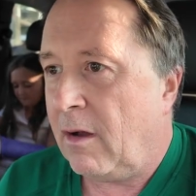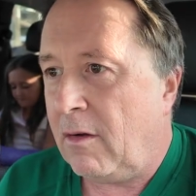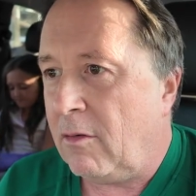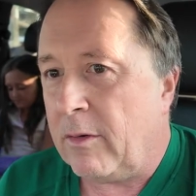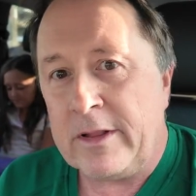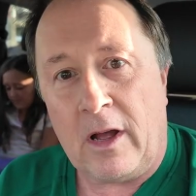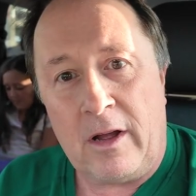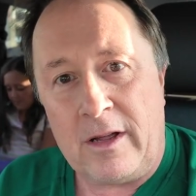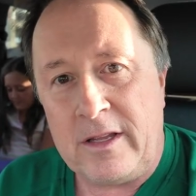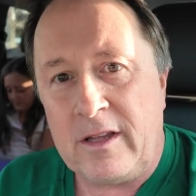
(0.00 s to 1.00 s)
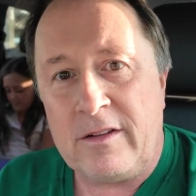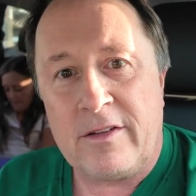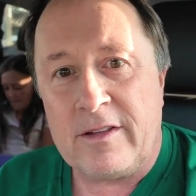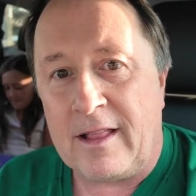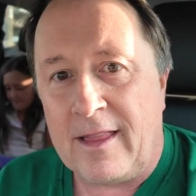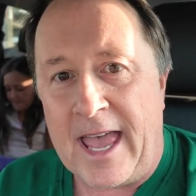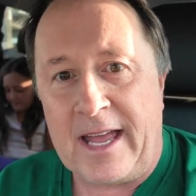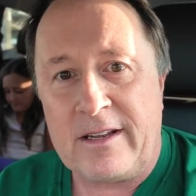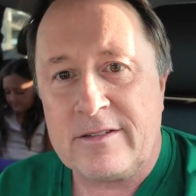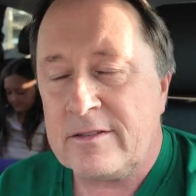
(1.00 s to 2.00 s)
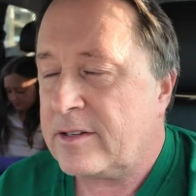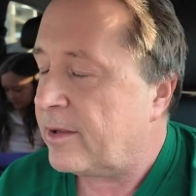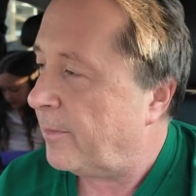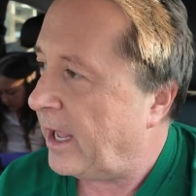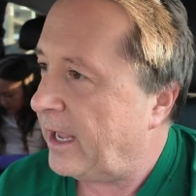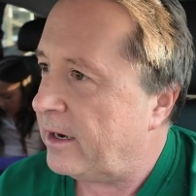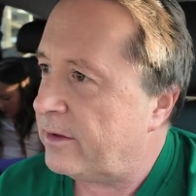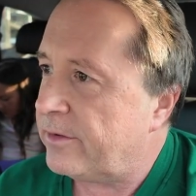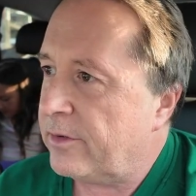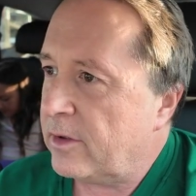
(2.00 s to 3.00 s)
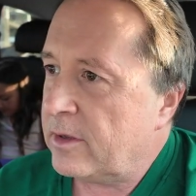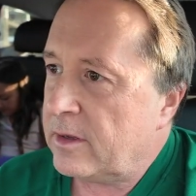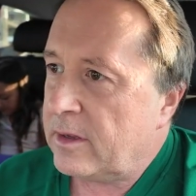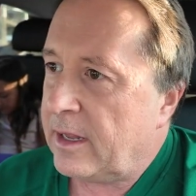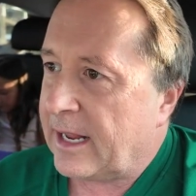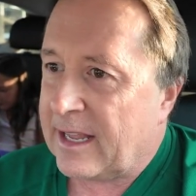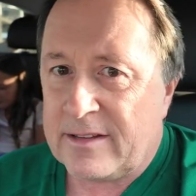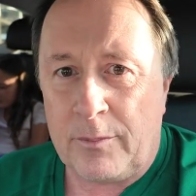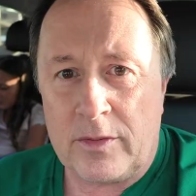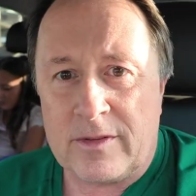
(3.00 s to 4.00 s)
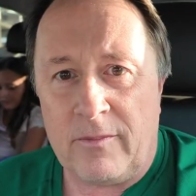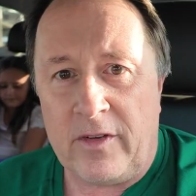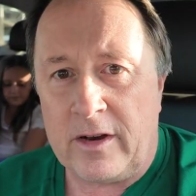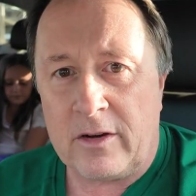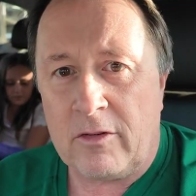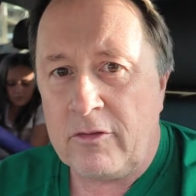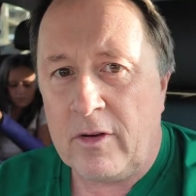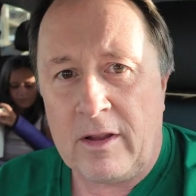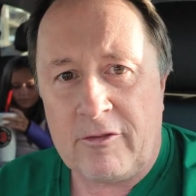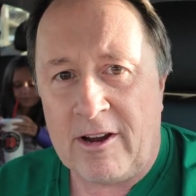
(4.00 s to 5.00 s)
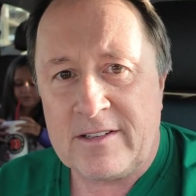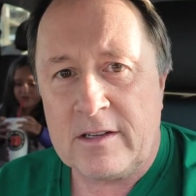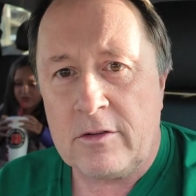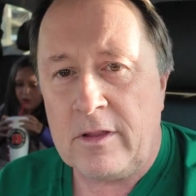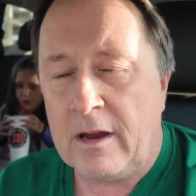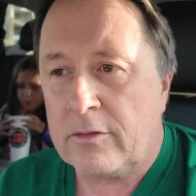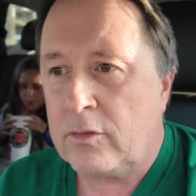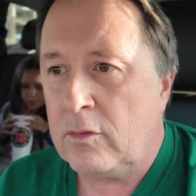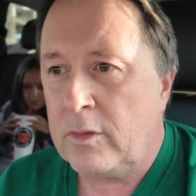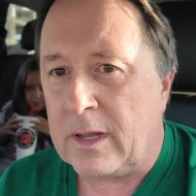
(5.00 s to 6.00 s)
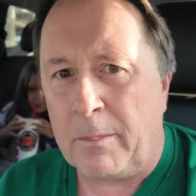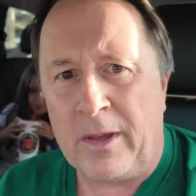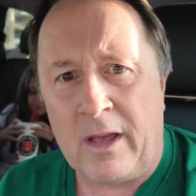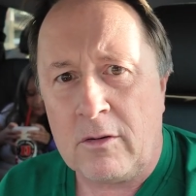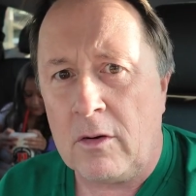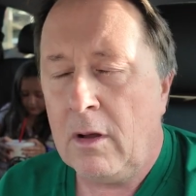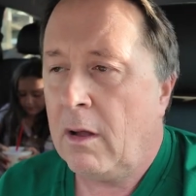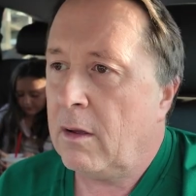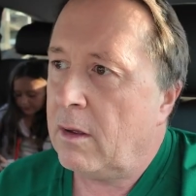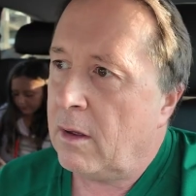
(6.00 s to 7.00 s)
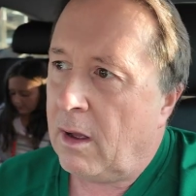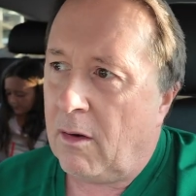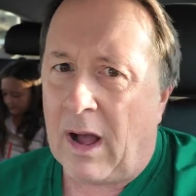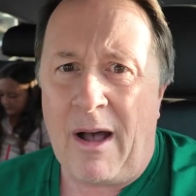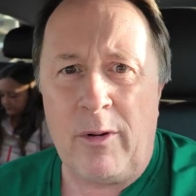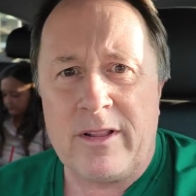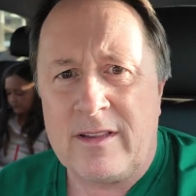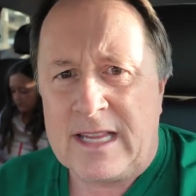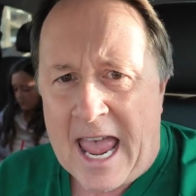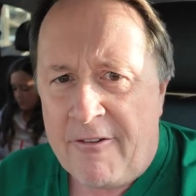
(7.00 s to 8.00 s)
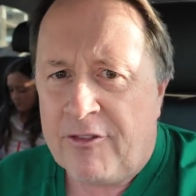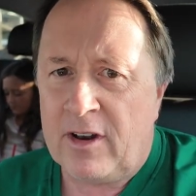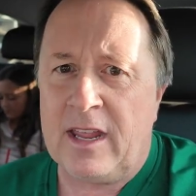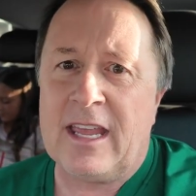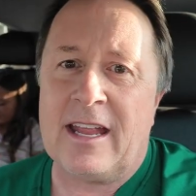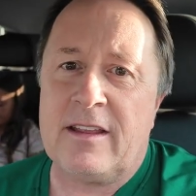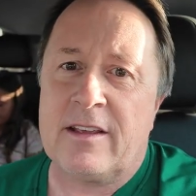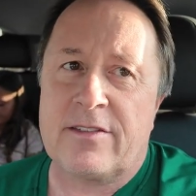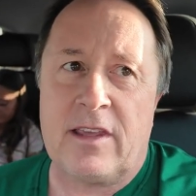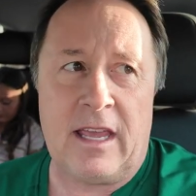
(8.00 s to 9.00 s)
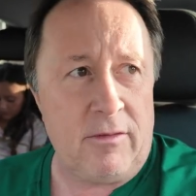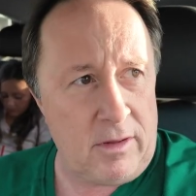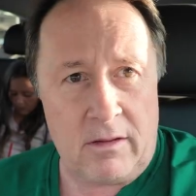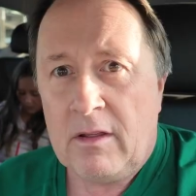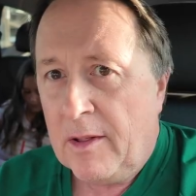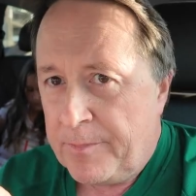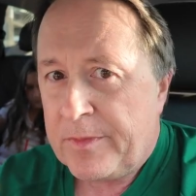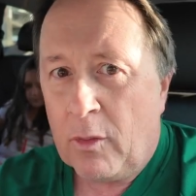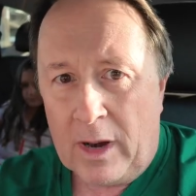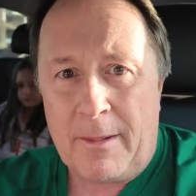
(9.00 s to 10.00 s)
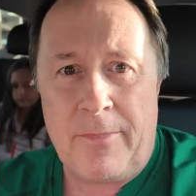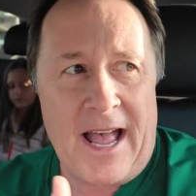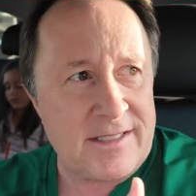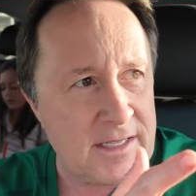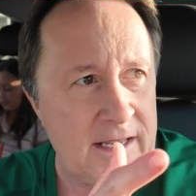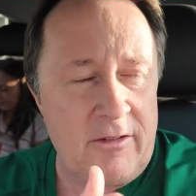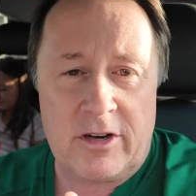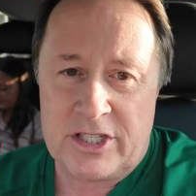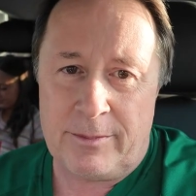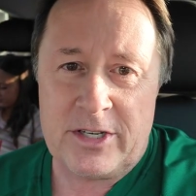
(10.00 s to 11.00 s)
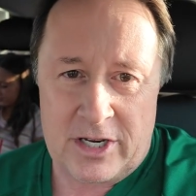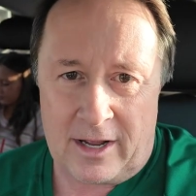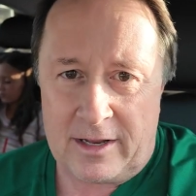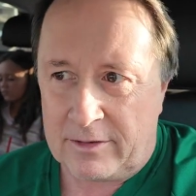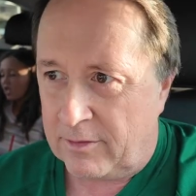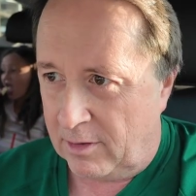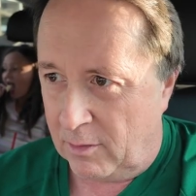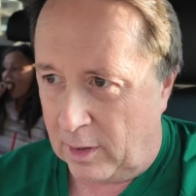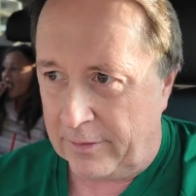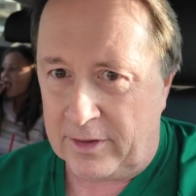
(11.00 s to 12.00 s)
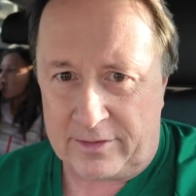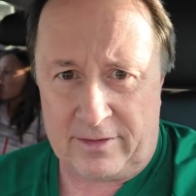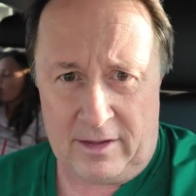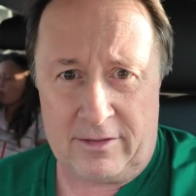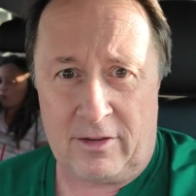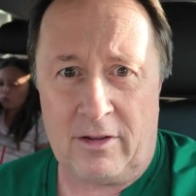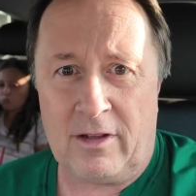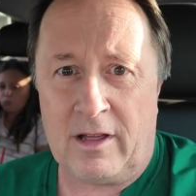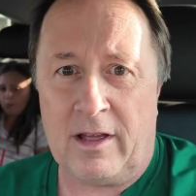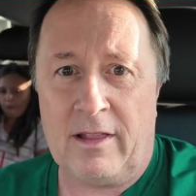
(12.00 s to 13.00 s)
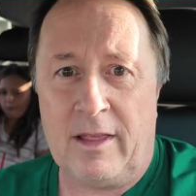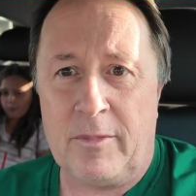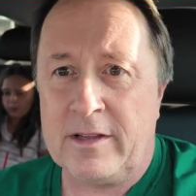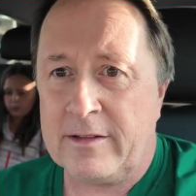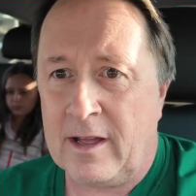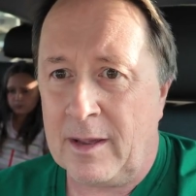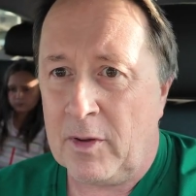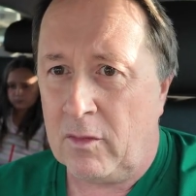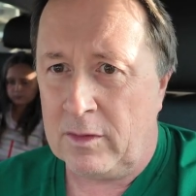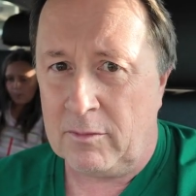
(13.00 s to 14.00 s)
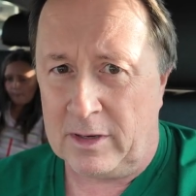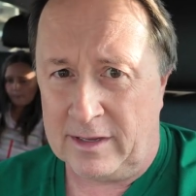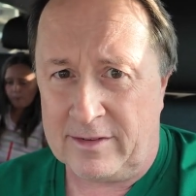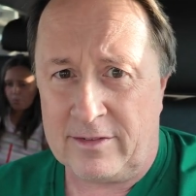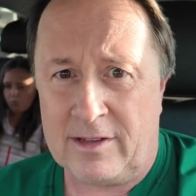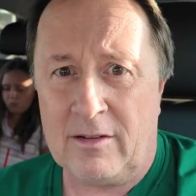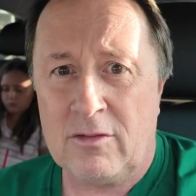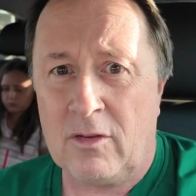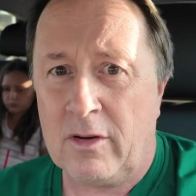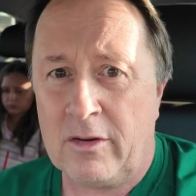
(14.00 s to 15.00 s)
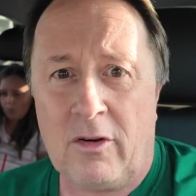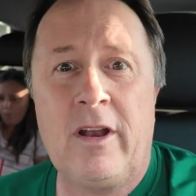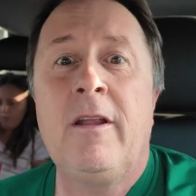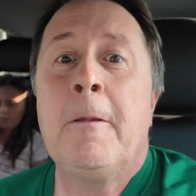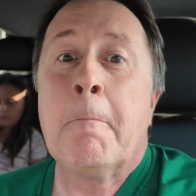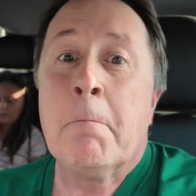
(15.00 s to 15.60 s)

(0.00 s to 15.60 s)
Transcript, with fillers: Oh, with the onions and the lettuce and the tomatoes. And I guess they put some vinegar dressing on there too with the pickle. Oh, I would definitely get this again. When I'm passing there at Jimmy John's, uh, while this is uh, limited time only, when this is still going on,